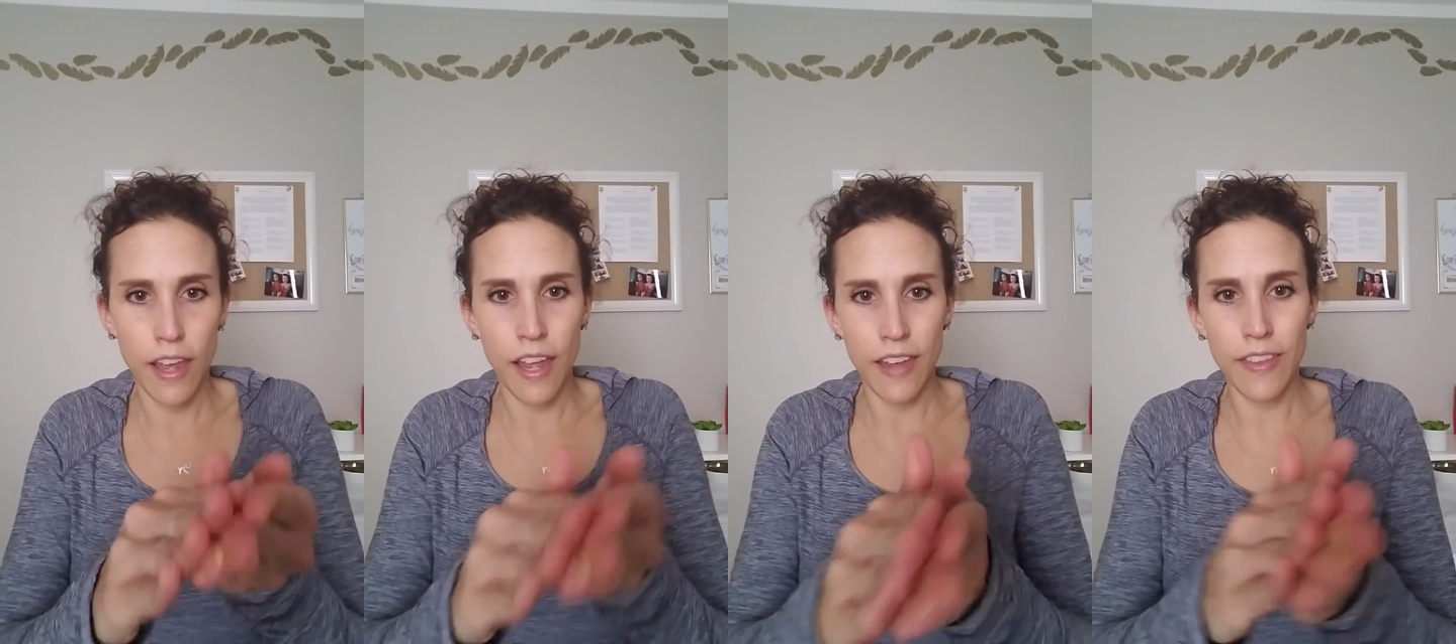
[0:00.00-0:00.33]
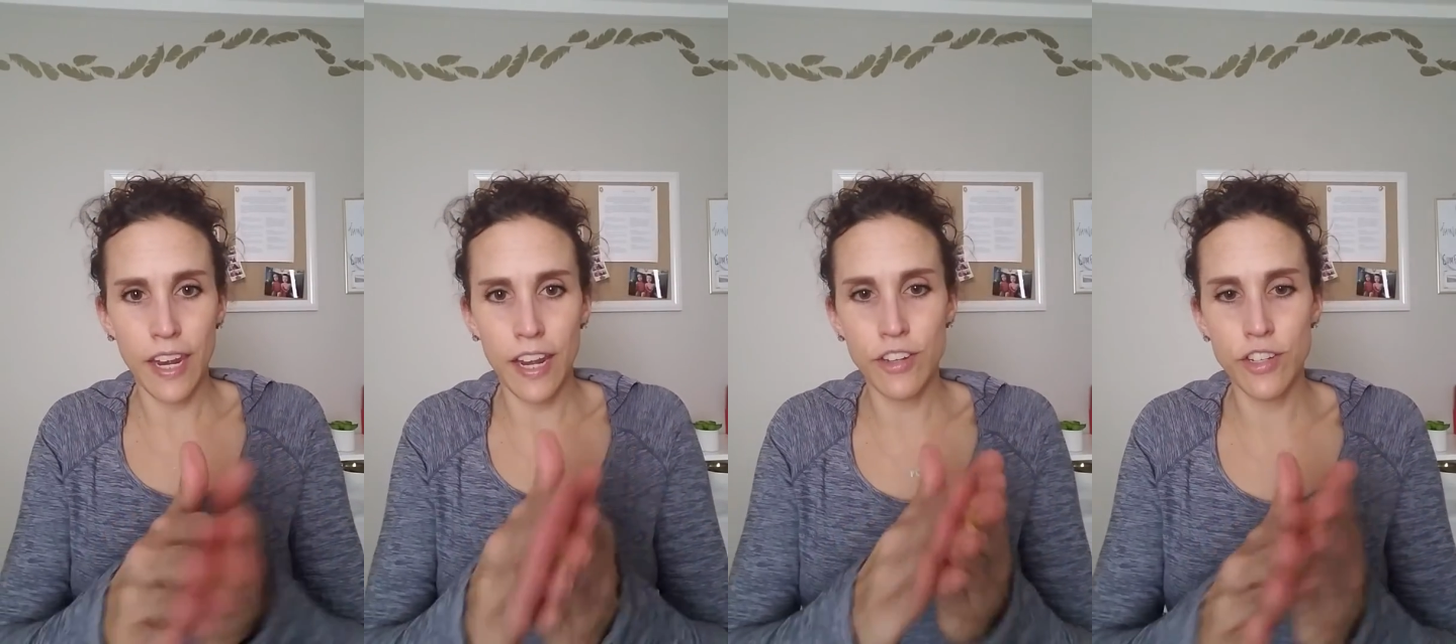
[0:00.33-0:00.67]
and
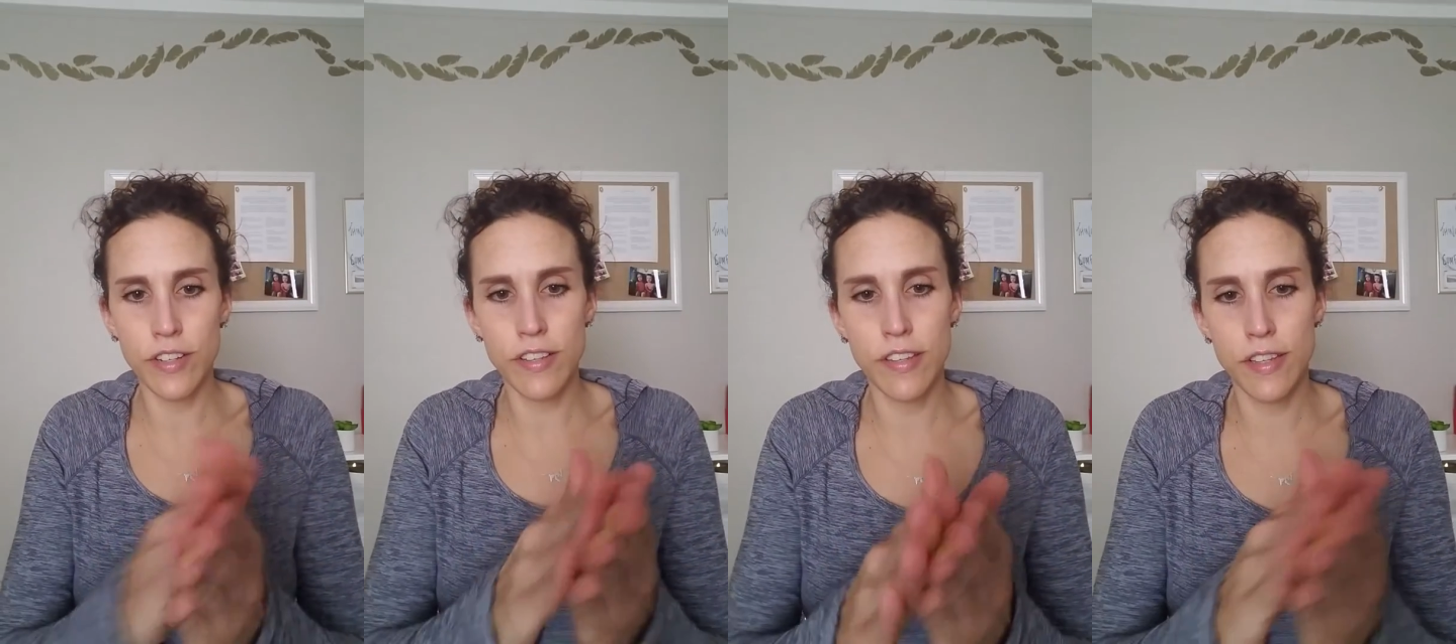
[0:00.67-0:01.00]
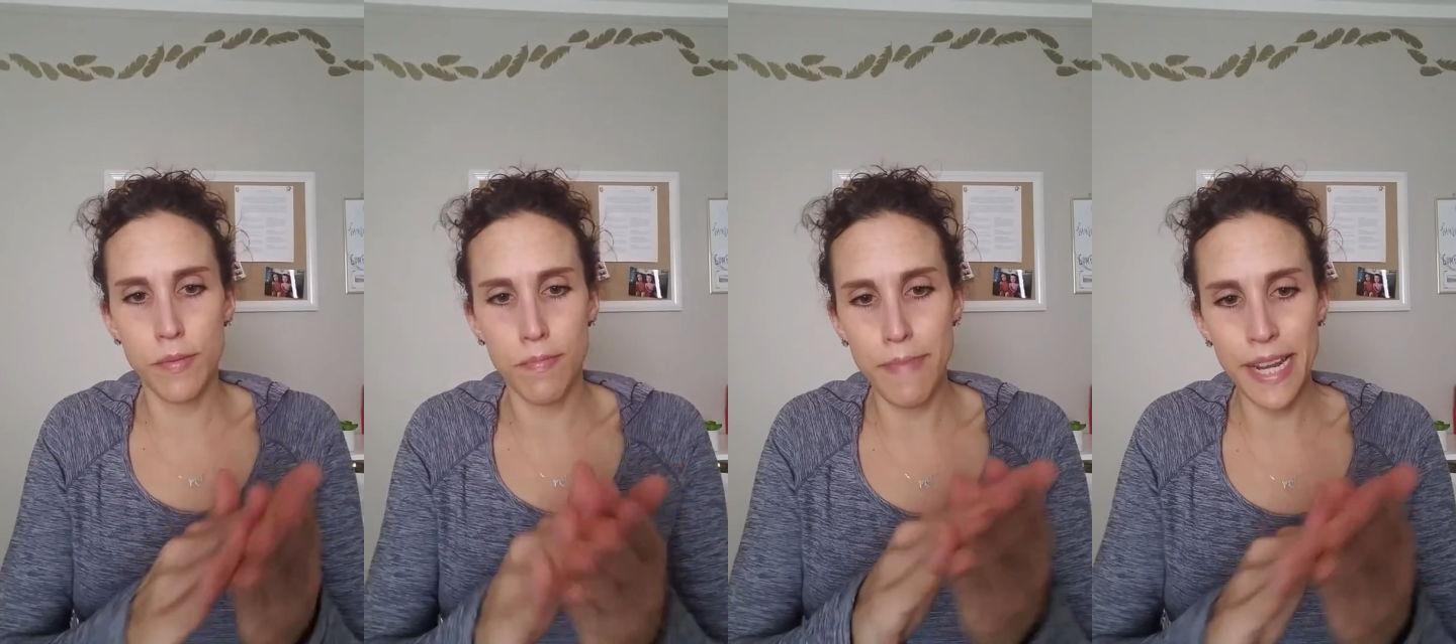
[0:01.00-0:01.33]
then I
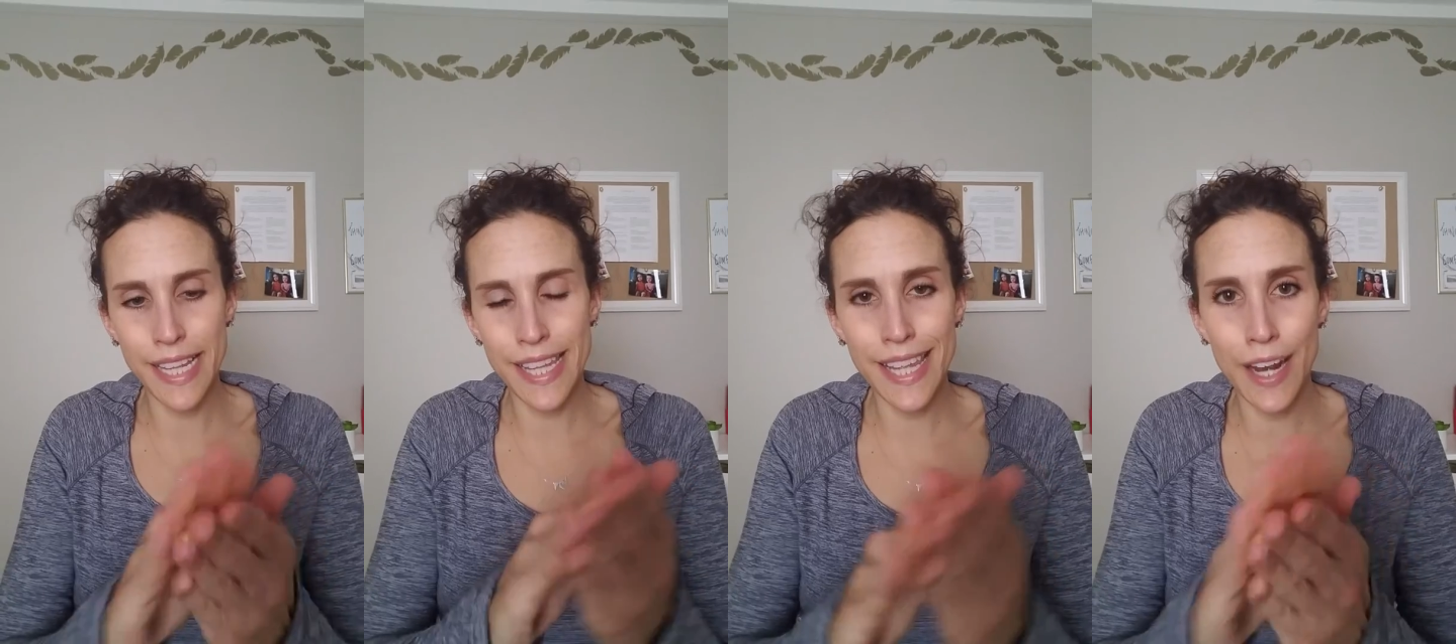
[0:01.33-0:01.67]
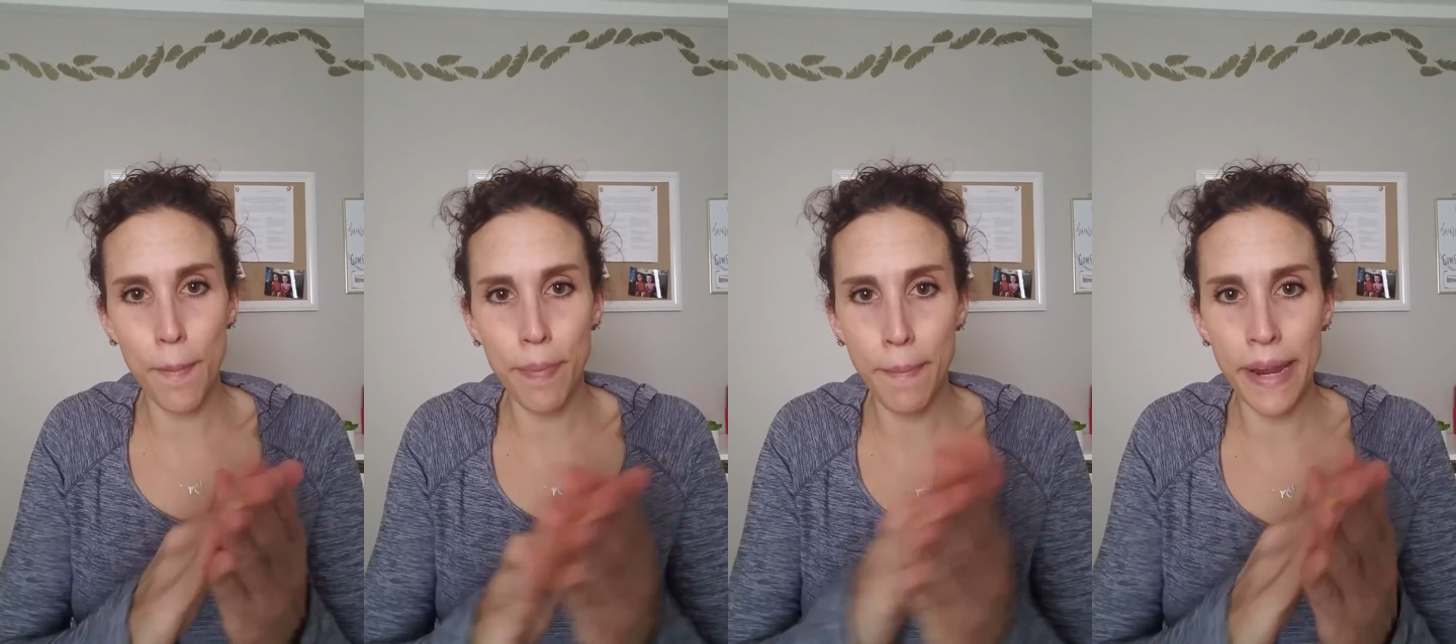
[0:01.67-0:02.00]
just mix it
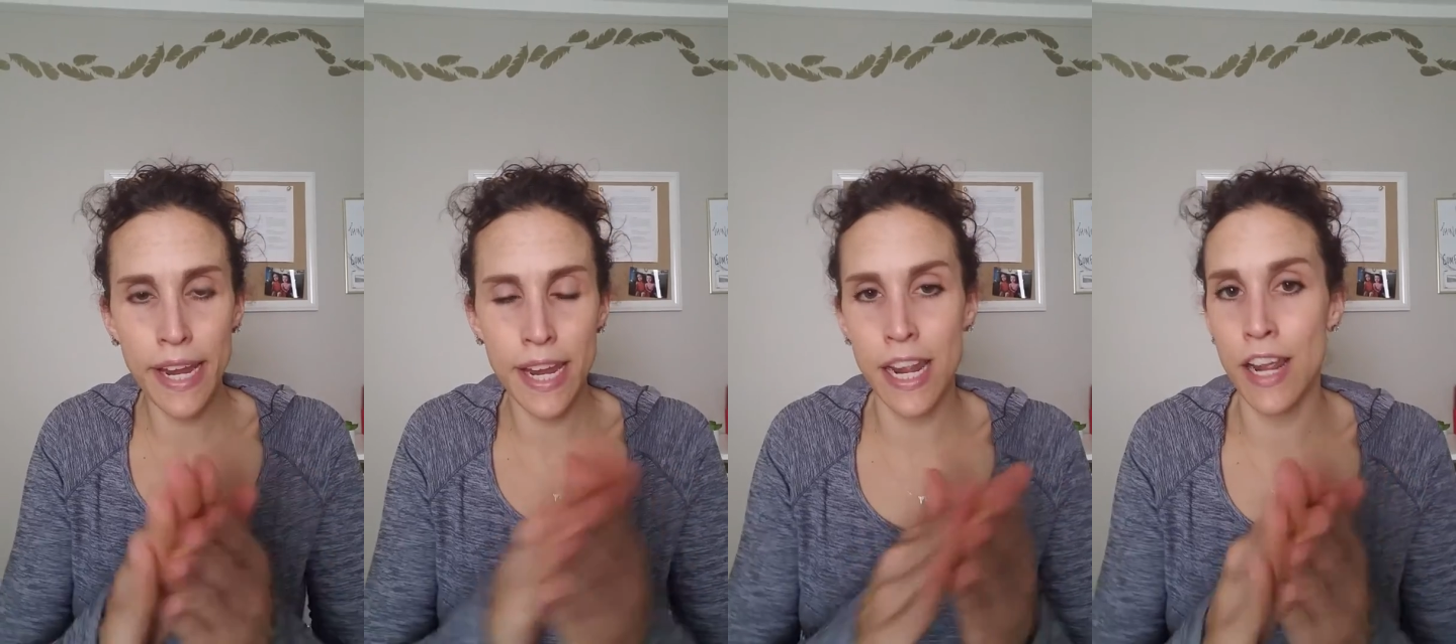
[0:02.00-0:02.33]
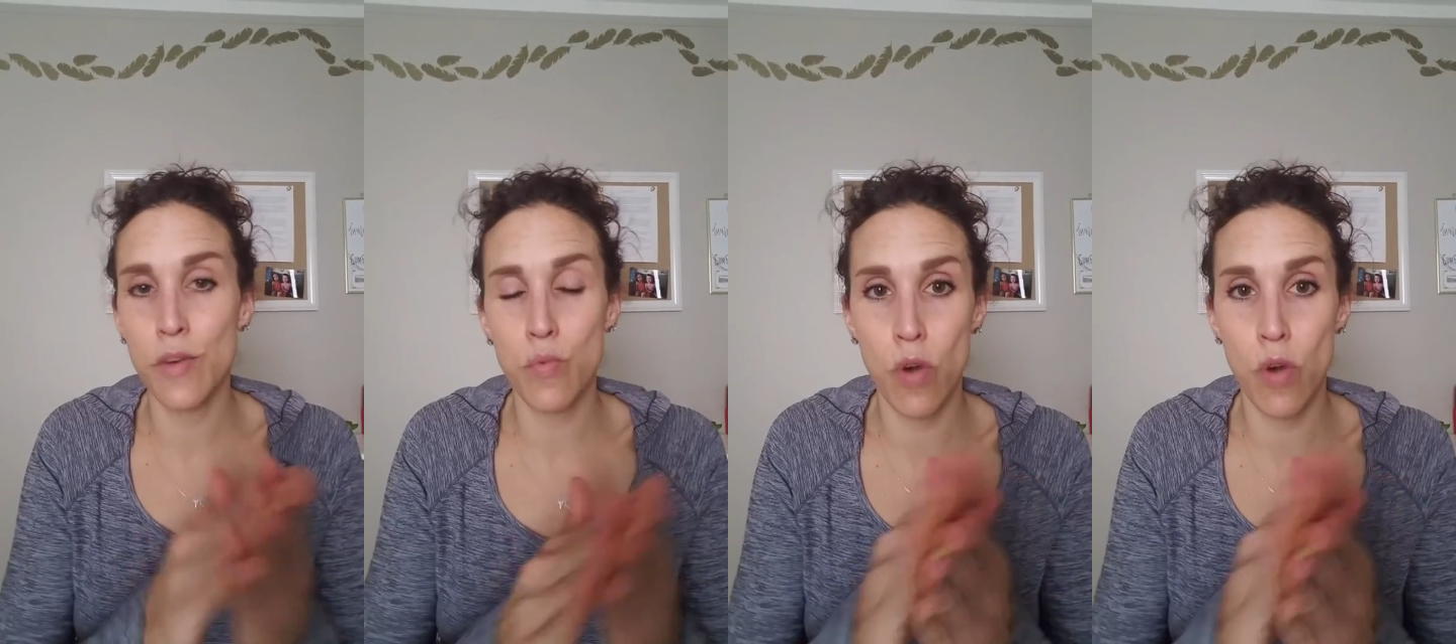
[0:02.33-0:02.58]
up in my hand,